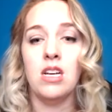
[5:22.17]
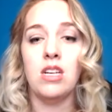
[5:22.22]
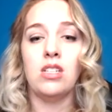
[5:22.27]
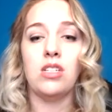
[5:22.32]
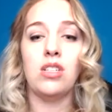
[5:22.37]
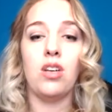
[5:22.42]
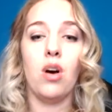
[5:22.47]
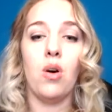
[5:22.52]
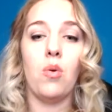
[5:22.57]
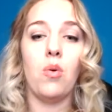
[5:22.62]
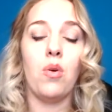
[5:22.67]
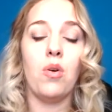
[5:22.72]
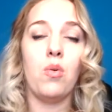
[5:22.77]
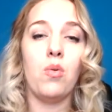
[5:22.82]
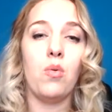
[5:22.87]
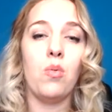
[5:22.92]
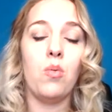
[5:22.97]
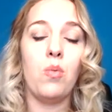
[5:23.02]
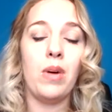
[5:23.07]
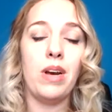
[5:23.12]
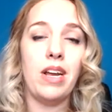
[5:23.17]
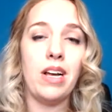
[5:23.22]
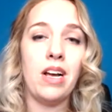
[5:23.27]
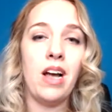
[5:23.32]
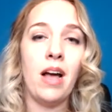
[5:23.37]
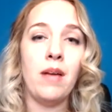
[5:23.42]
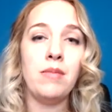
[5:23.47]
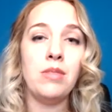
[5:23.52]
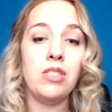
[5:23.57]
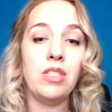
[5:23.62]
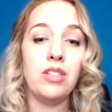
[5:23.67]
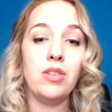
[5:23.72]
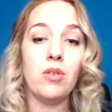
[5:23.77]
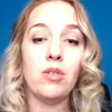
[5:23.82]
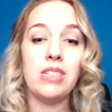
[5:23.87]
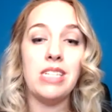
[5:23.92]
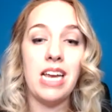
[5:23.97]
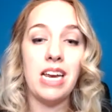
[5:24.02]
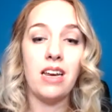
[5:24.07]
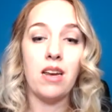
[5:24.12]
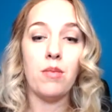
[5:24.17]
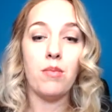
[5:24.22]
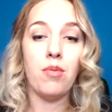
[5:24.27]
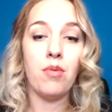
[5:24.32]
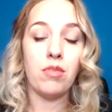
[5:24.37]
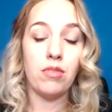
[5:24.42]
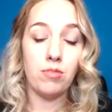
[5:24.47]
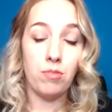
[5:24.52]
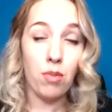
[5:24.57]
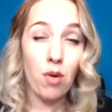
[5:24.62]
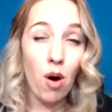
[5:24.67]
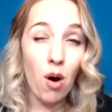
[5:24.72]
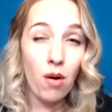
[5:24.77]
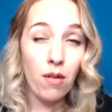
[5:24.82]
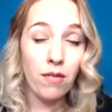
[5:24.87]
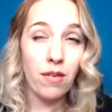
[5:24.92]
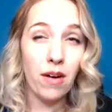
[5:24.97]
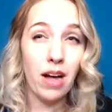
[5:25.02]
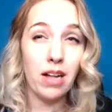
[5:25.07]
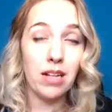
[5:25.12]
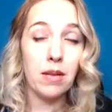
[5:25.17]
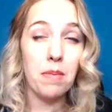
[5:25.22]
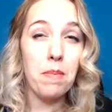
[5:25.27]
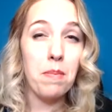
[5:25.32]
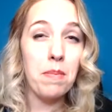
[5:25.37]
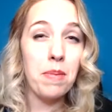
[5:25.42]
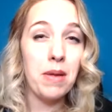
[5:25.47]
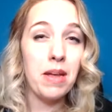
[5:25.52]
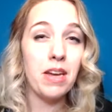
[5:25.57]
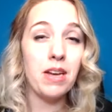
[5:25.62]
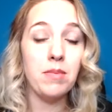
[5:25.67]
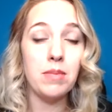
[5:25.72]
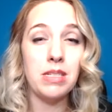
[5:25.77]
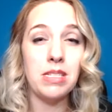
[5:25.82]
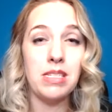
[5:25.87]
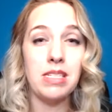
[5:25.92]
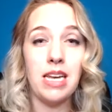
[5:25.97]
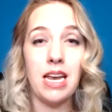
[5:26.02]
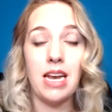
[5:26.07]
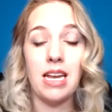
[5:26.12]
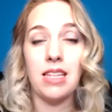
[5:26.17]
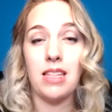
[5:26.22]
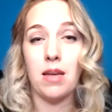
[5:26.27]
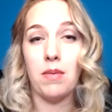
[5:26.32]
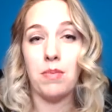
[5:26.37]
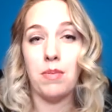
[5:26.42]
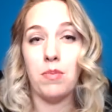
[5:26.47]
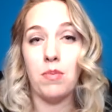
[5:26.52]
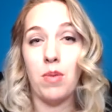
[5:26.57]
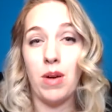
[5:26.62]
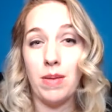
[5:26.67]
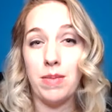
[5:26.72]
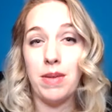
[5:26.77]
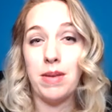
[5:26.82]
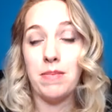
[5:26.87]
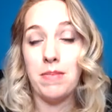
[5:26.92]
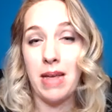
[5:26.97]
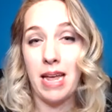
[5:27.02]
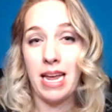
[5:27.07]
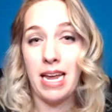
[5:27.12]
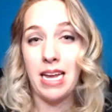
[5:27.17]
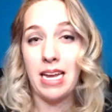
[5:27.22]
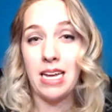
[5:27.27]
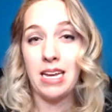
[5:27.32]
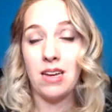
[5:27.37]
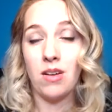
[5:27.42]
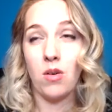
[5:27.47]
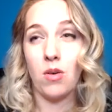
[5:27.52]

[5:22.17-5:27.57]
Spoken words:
So when it comes to your dating profile, a big mistake that women make,